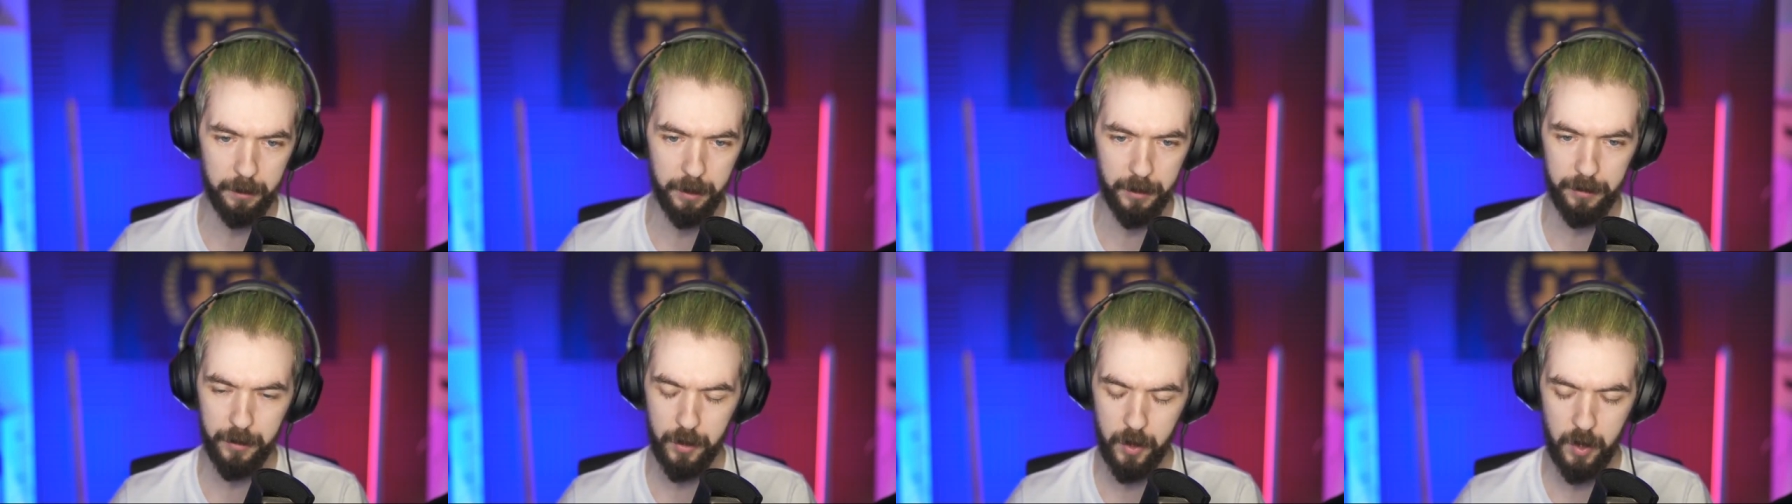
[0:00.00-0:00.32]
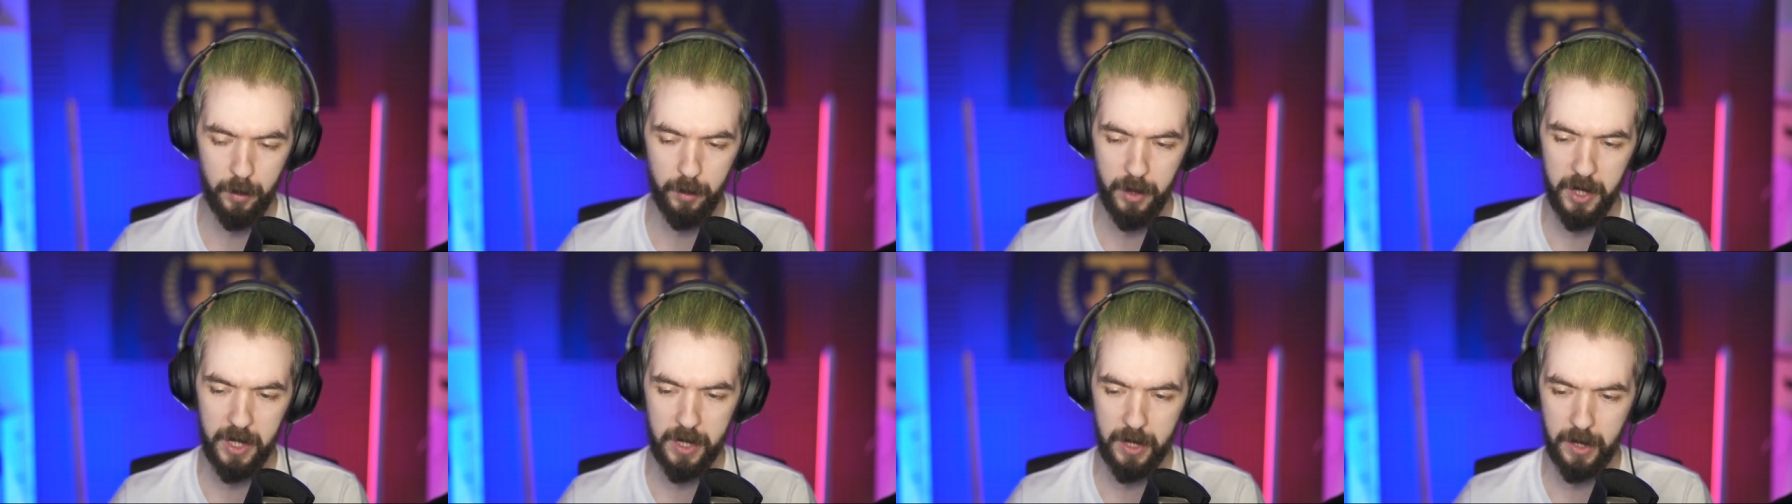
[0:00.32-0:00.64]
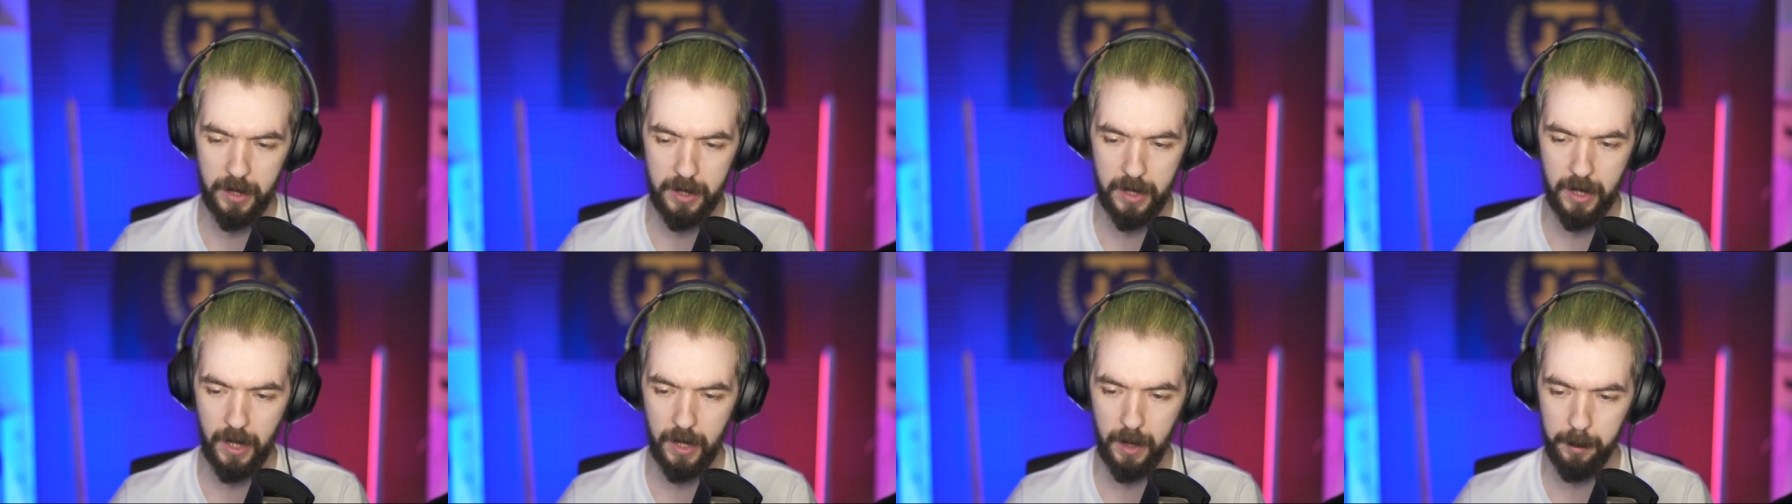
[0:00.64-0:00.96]
but for some reason
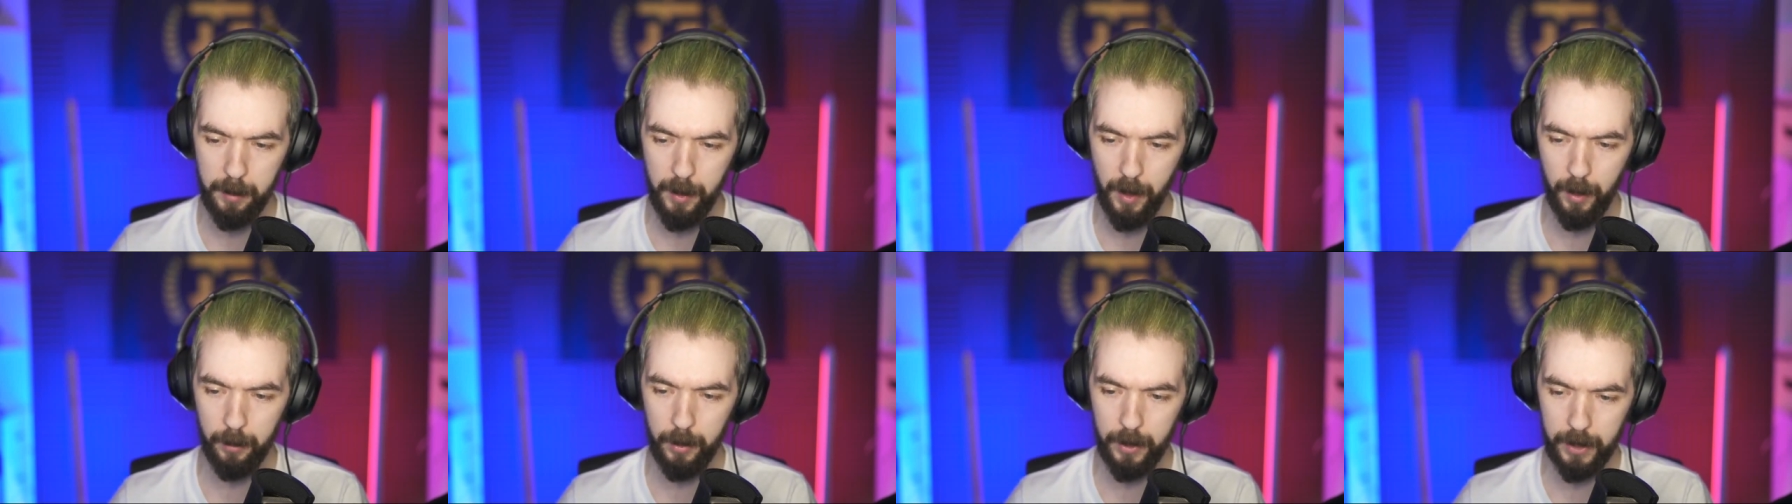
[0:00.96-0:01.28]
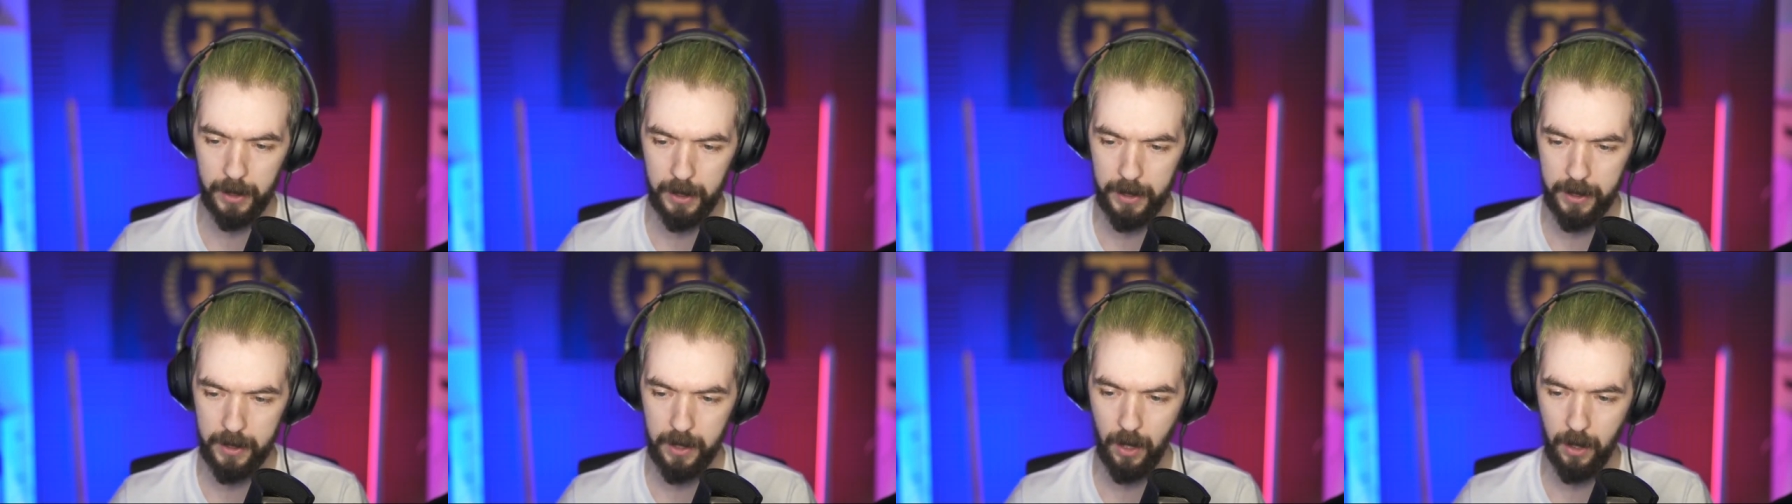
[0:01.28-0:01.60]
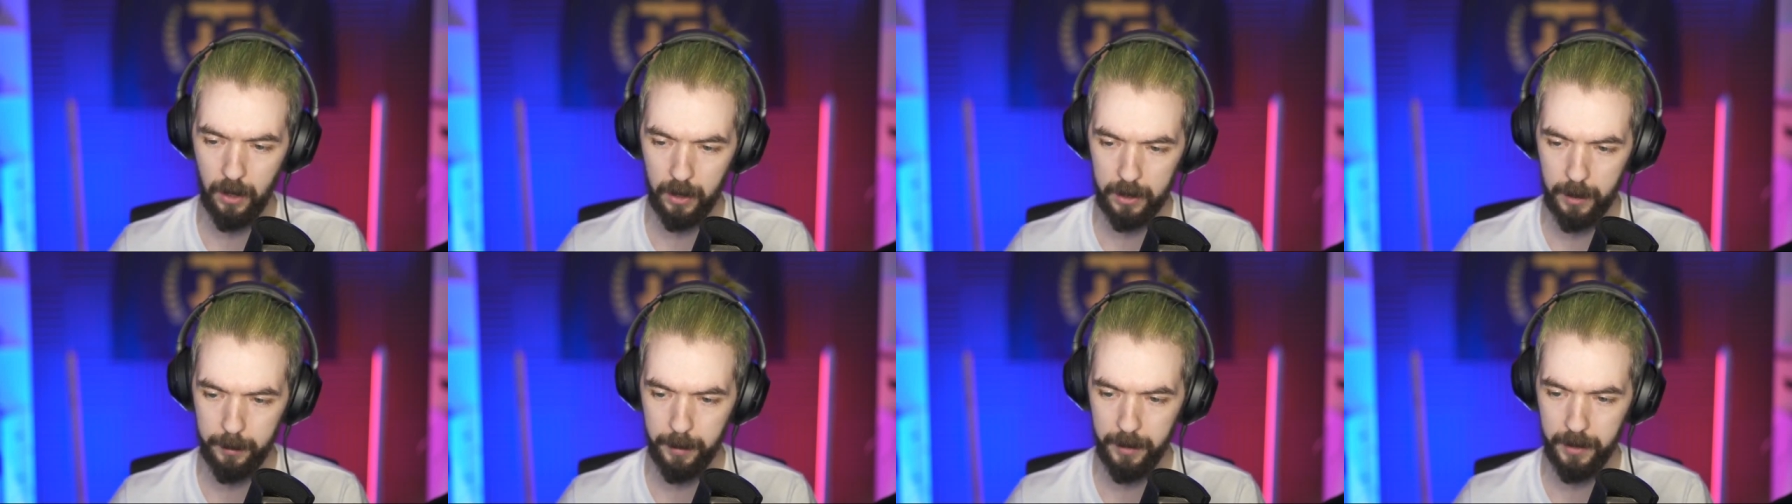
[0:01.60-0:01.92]
it's not a publicly
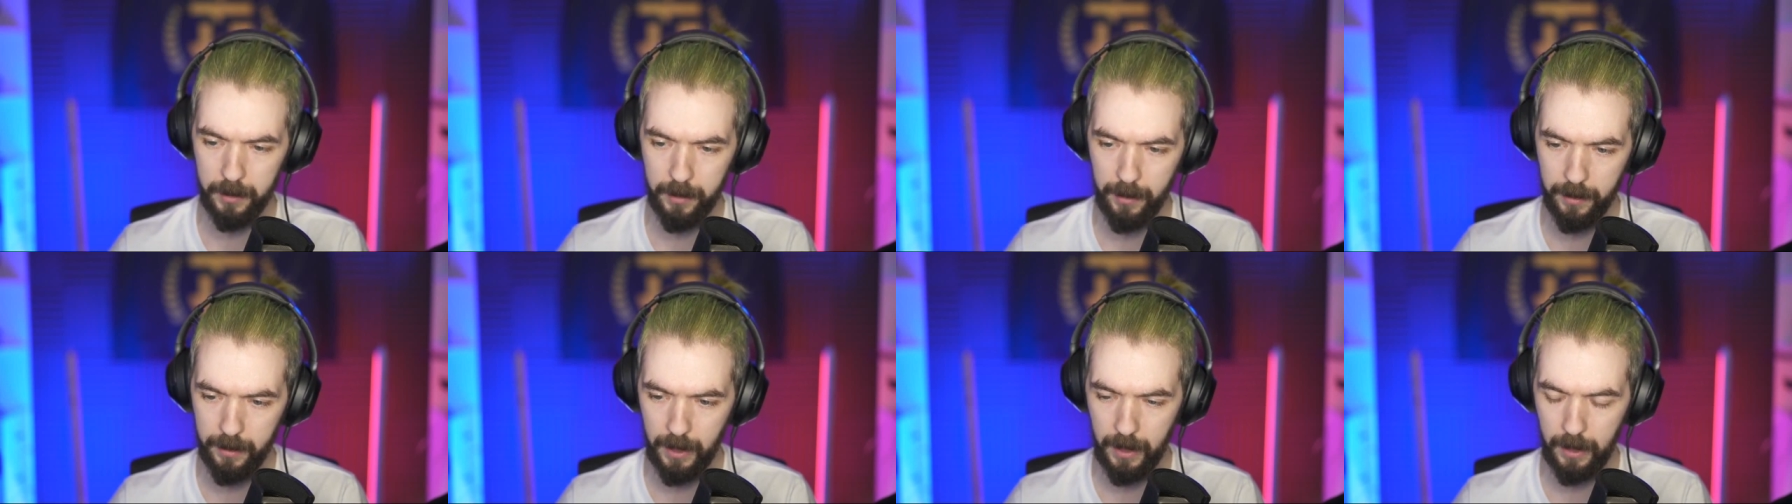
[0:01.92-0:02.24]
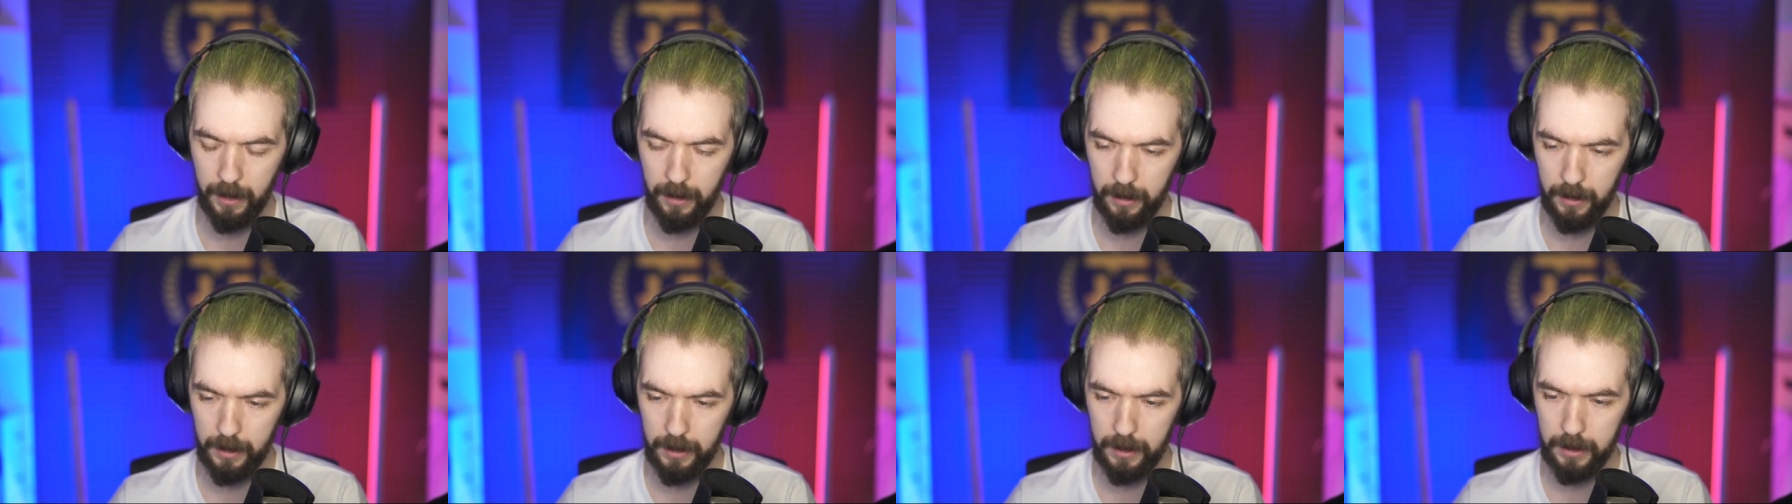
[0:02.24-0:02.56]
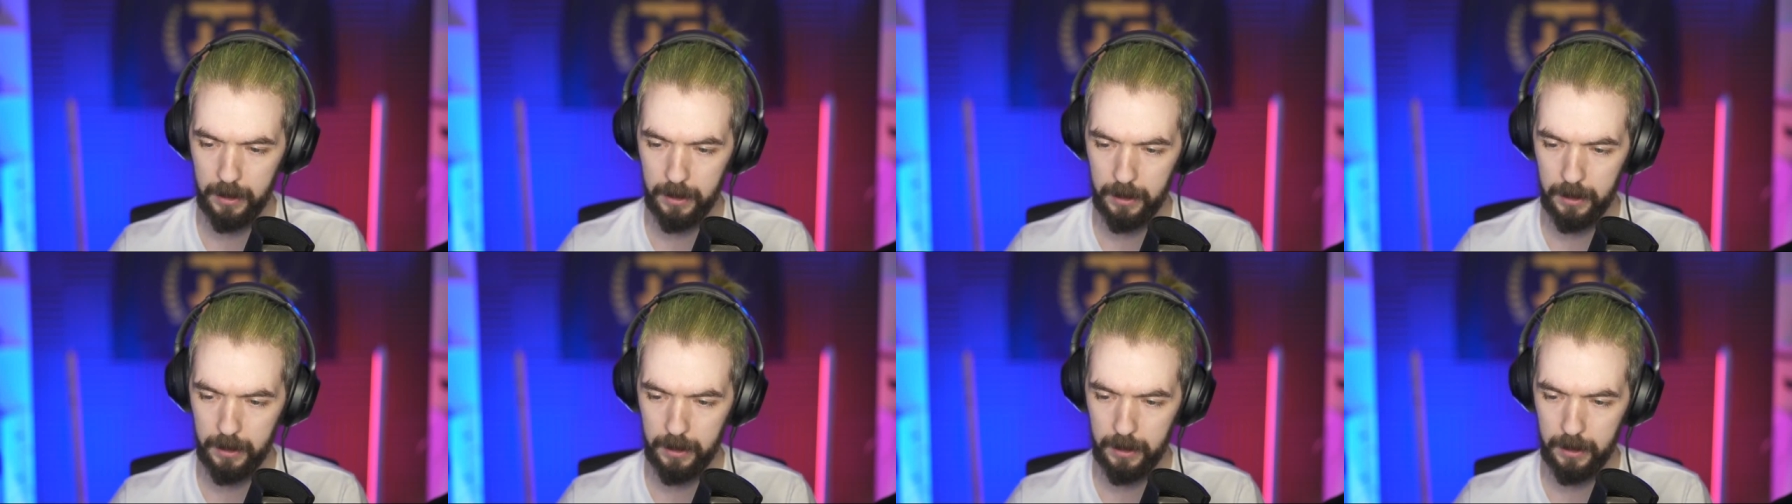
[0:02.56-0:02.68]
talked about thing.